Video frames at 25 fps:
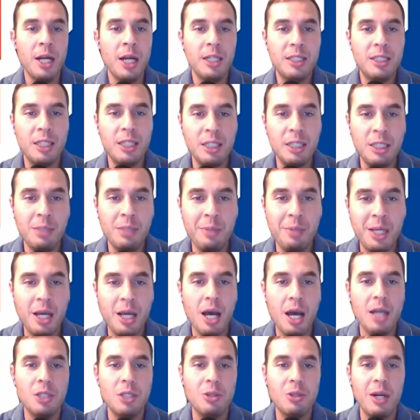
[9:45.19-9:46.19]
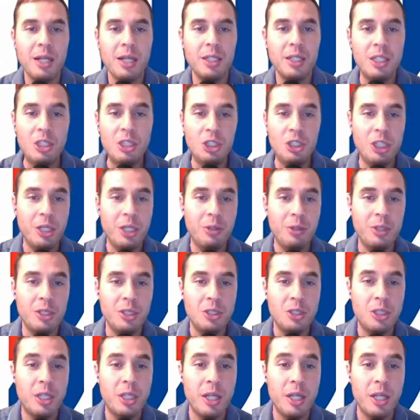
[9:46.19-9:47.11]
CCB Contracting, Geodis,